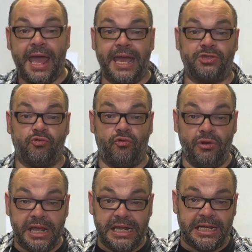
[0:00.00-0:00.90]
It's
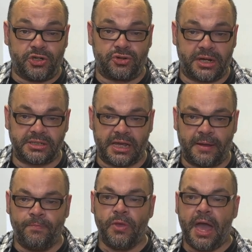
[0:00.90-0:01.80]
really interesting,
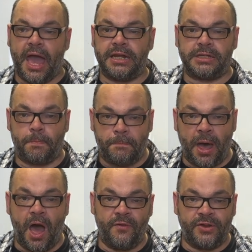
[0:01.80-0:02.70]
and it's a
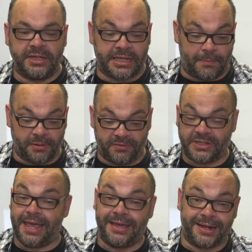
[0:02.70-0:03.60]
perfect example of
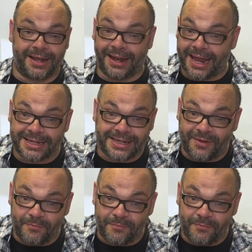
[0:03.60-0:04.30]
taking a classic of